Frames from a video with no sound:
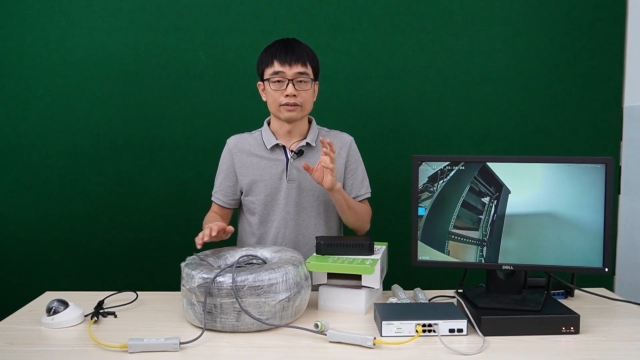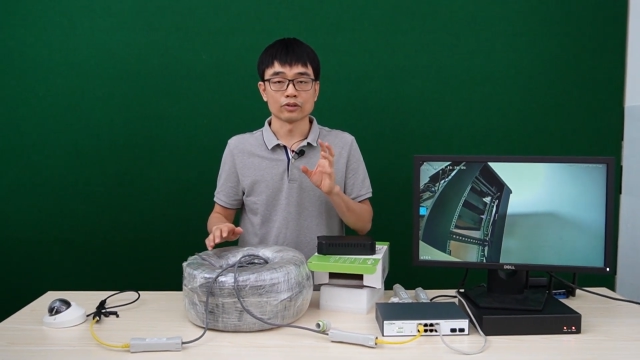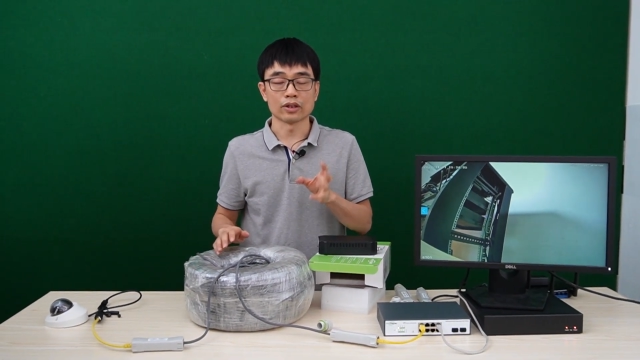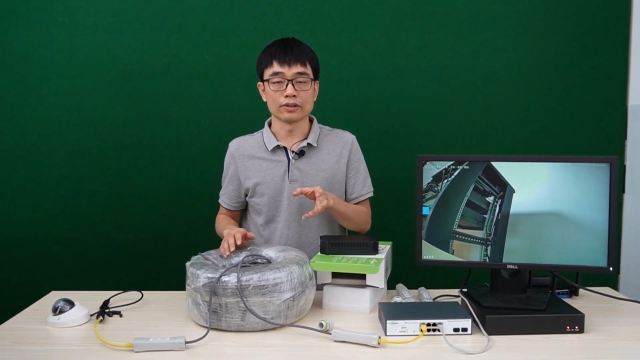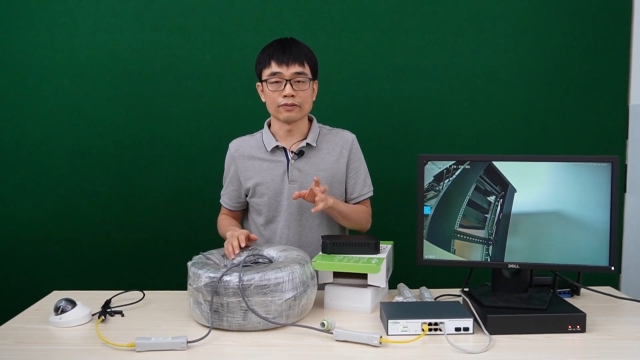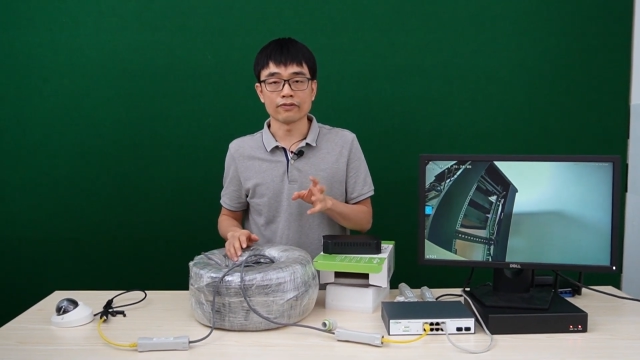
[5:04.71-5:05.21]

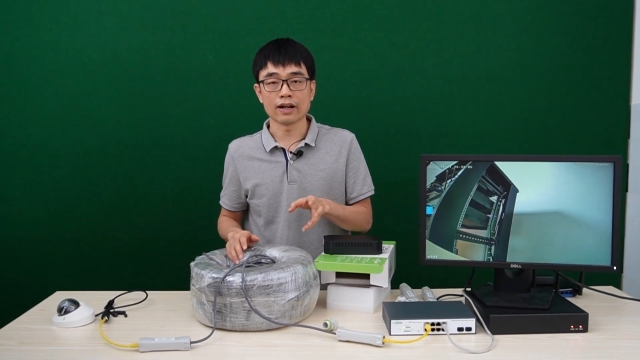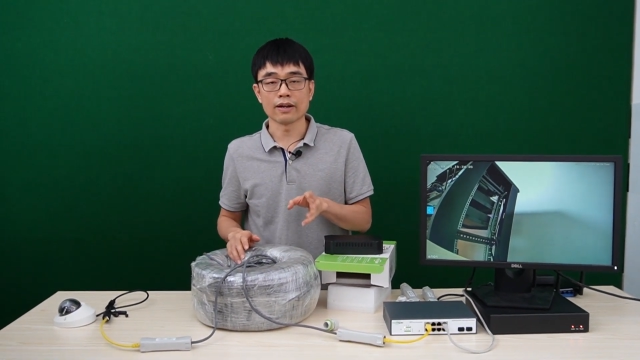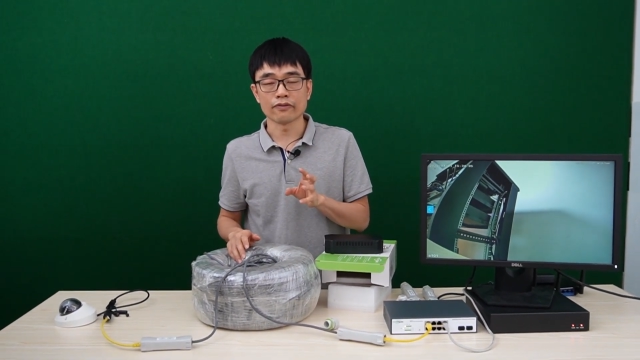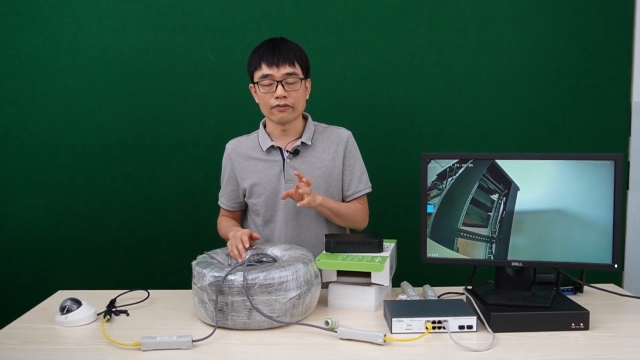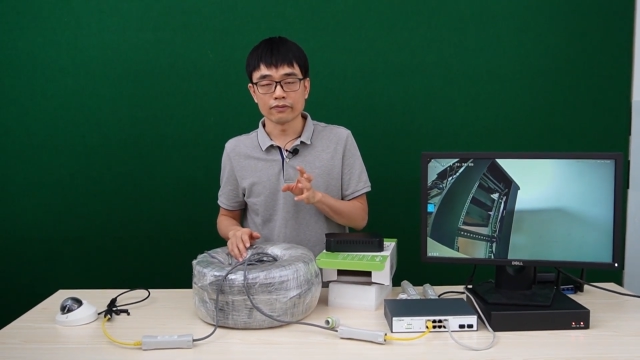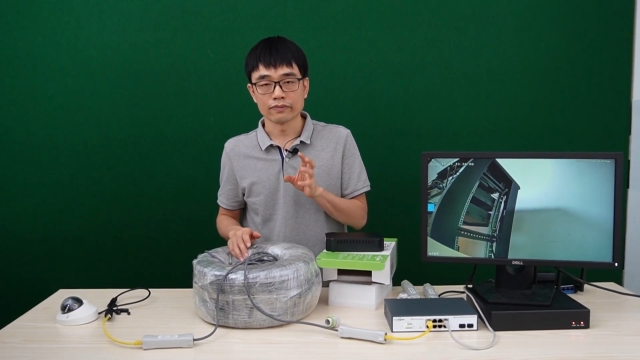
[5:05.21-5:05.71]

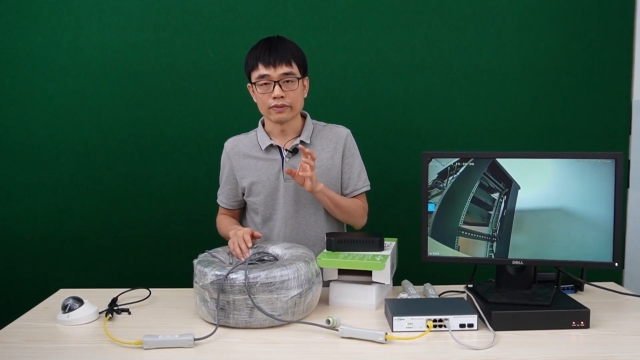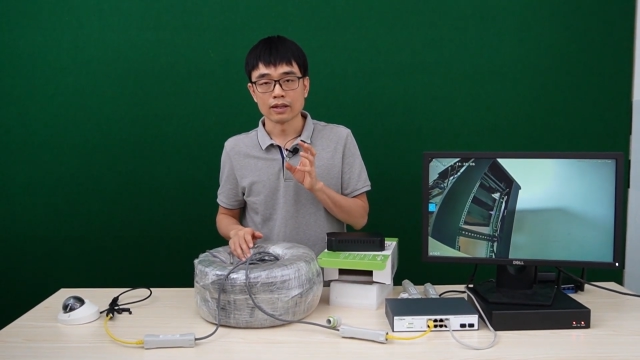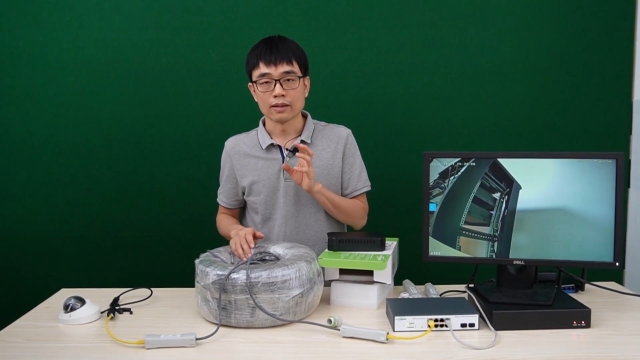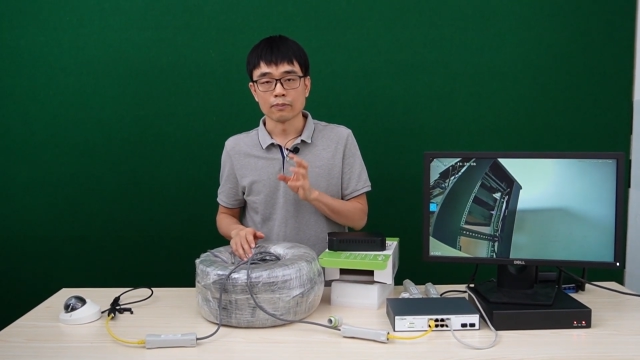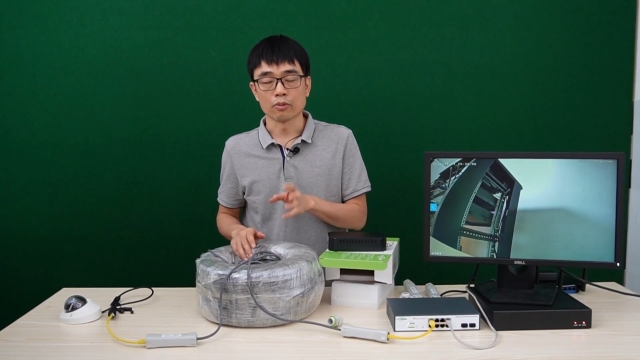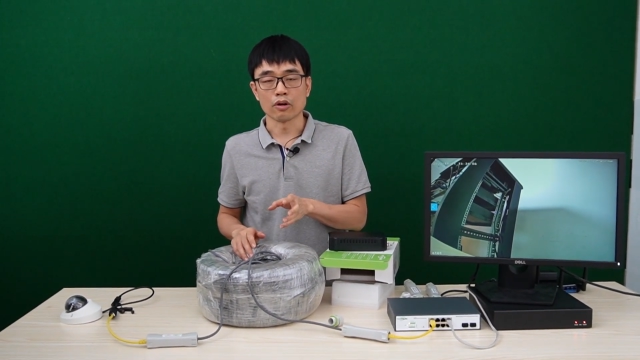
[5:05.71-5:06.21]

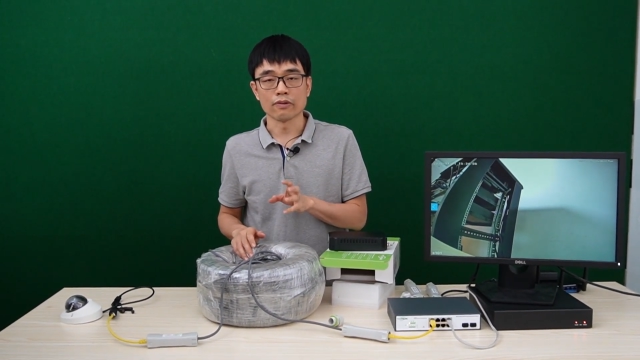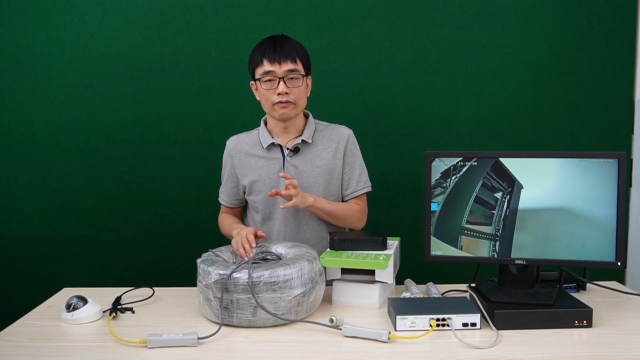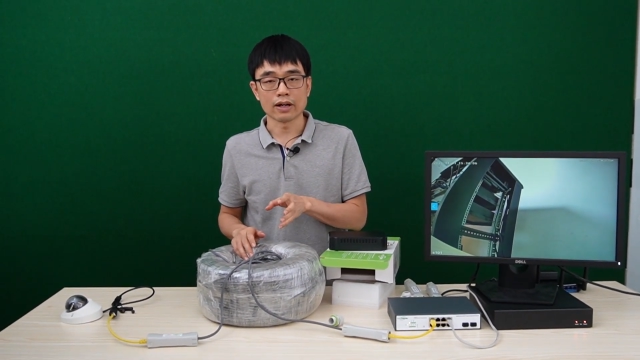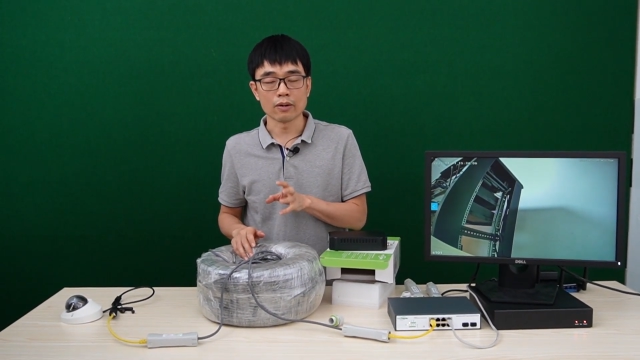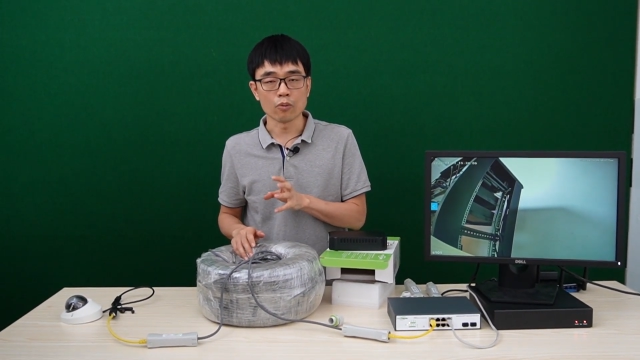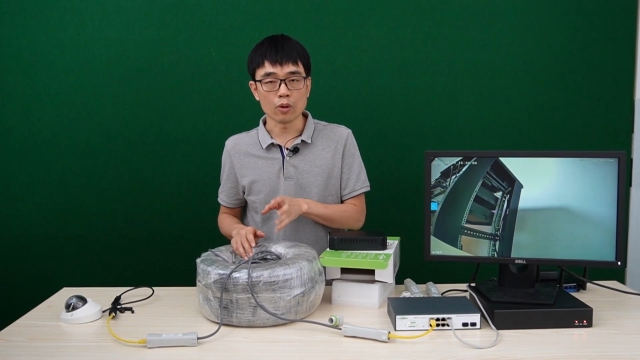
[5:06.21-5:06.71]

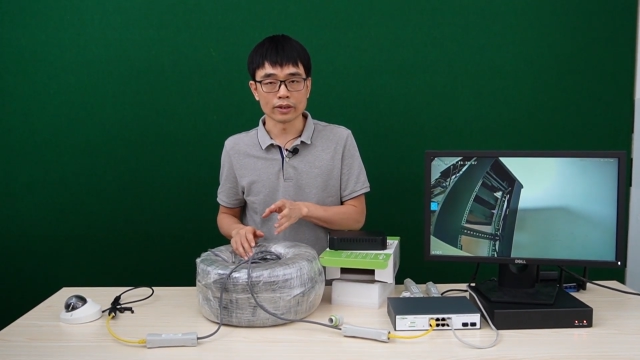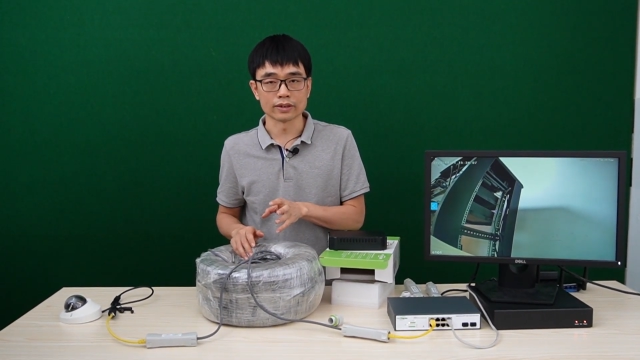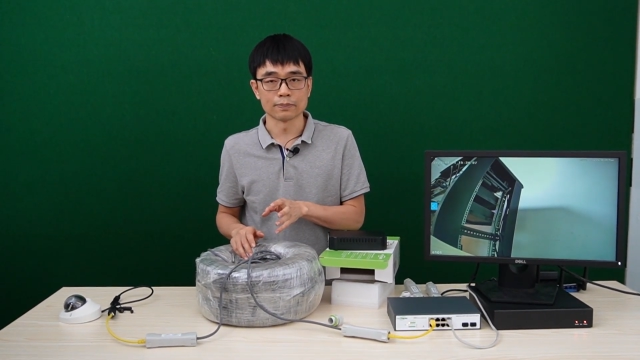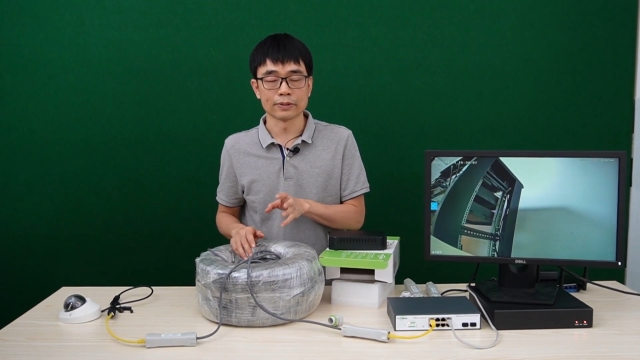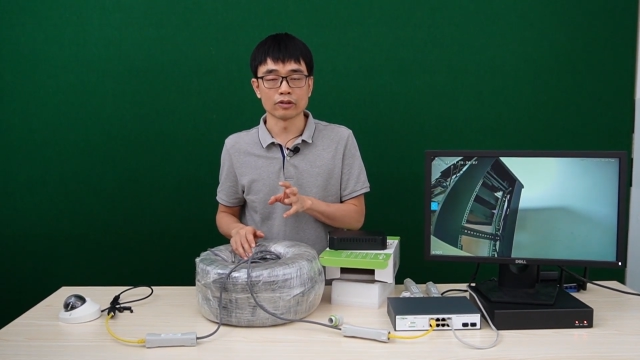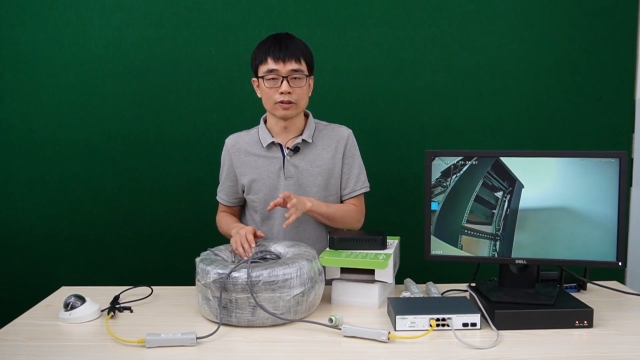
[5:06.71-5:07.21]
25.5
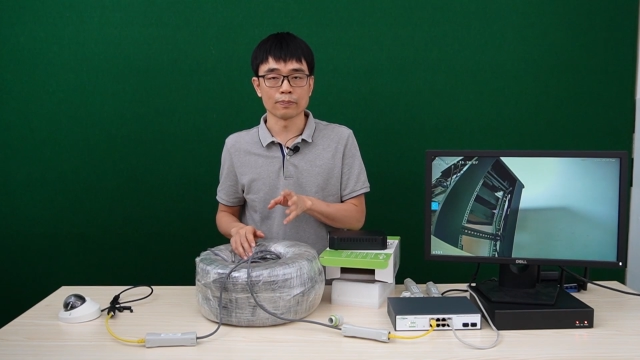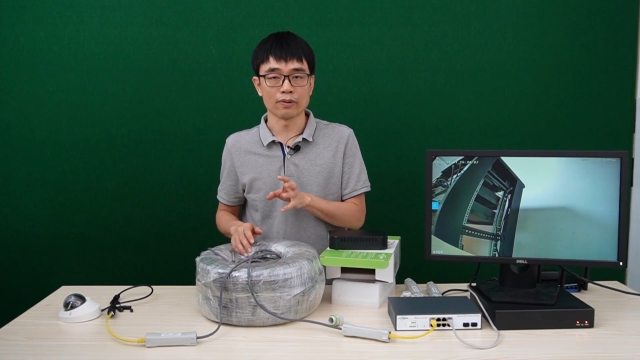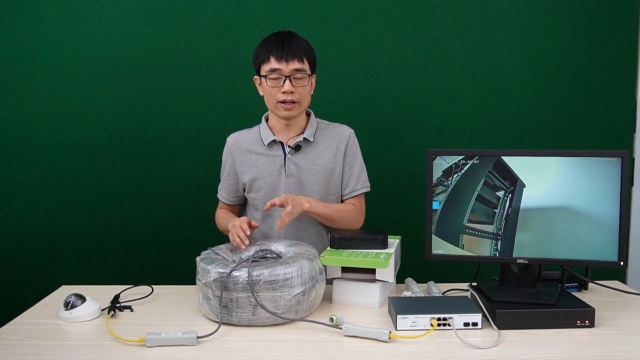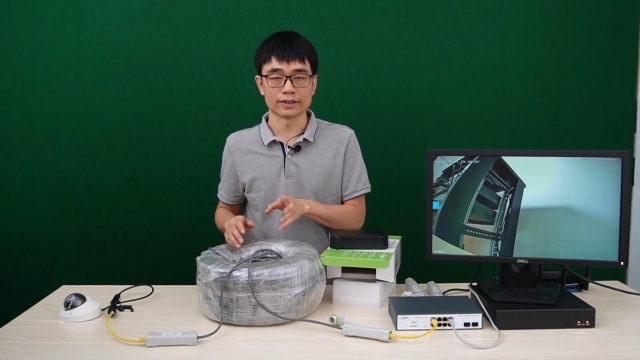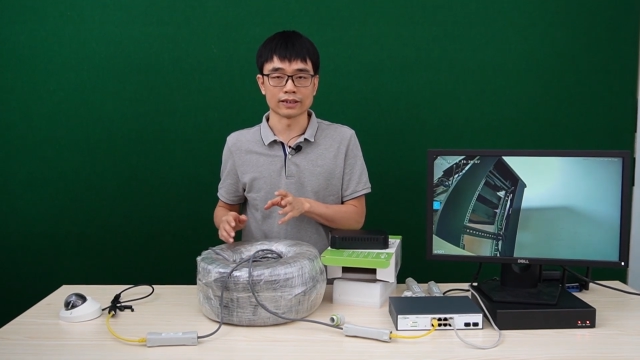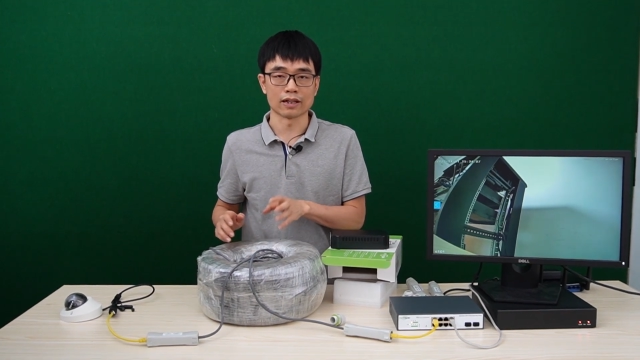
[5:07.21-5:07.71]
watt PoE
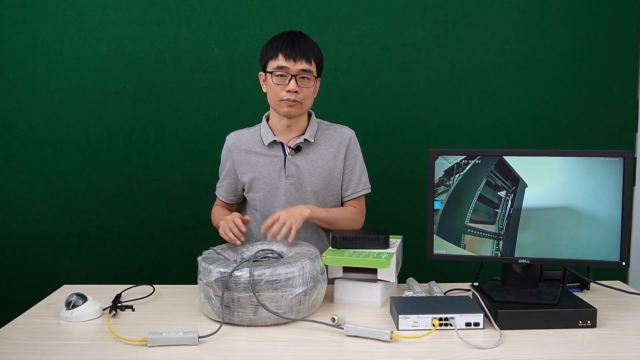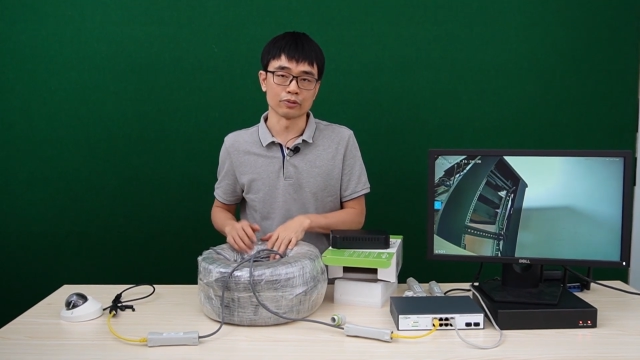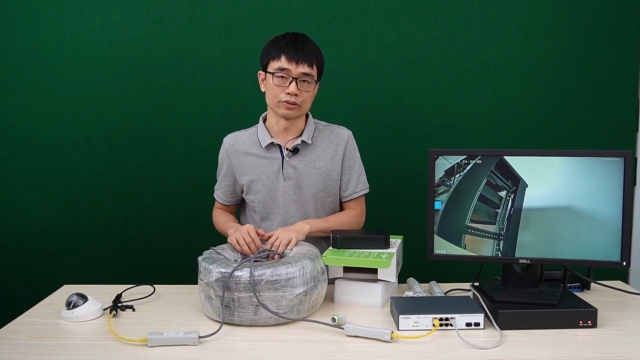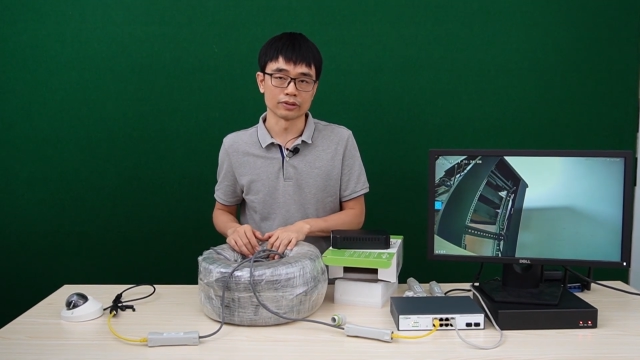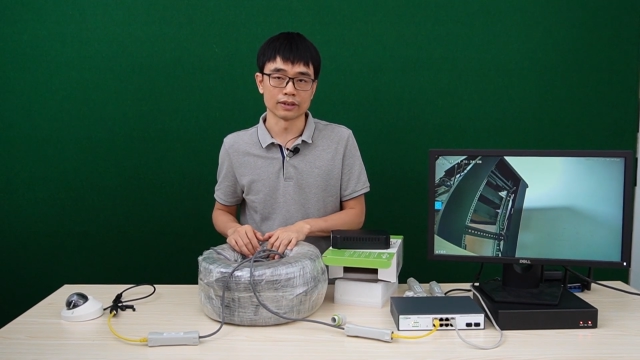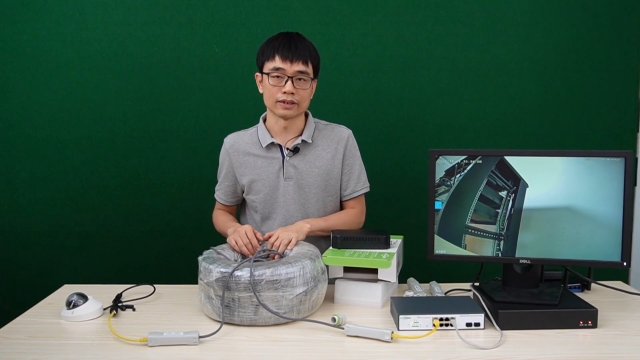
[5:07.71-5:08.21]
plus output.